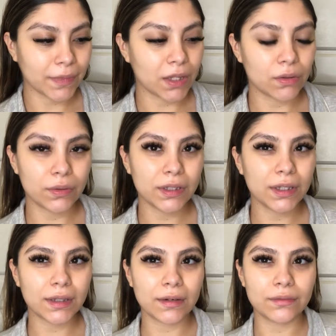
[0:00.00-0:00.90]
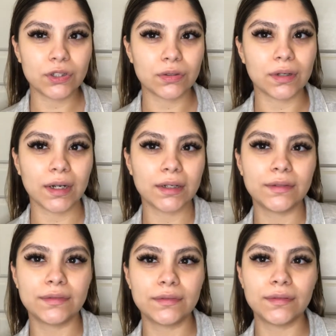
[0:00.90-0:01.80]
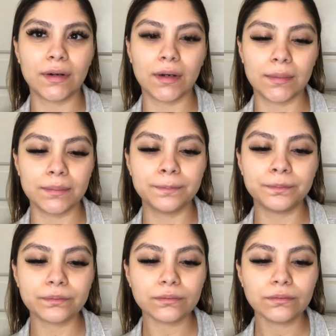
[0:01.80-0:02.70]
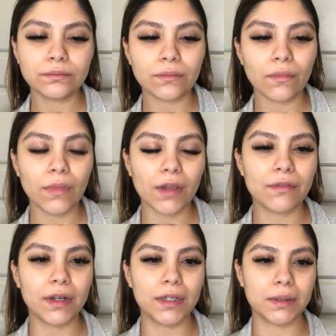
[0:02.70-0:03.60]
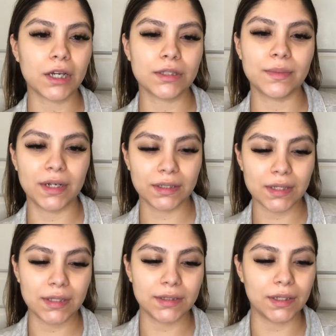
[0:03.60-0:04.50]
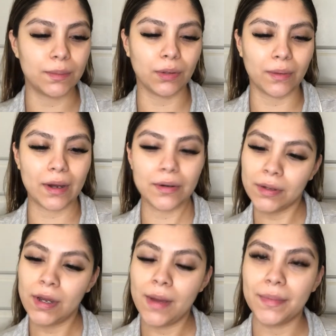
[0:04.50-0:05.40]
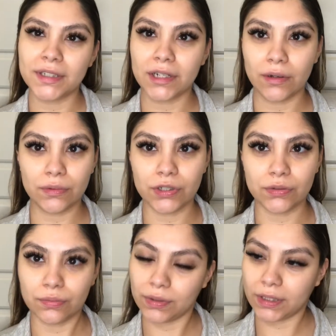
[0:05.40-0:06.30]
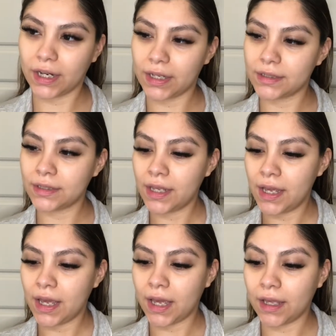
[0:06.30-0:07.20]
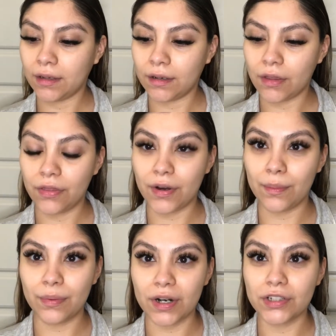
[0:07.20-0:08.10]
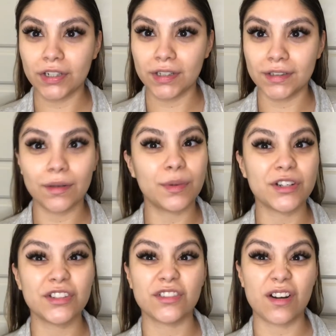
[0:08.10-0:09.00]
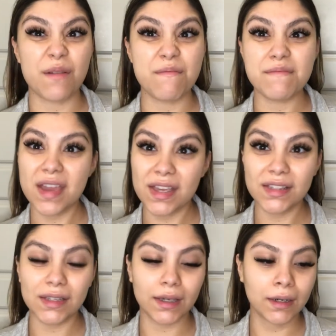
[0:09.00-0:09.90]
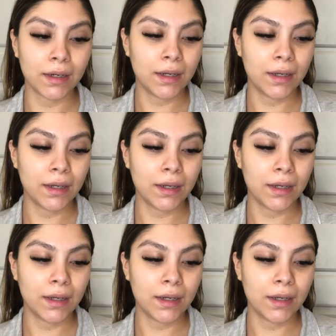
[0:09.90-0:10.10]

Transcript: The only thing that I've tried from IT Cosmetics is their blowout mascara, which is really nice, and their brushes. Their brushes are amazing.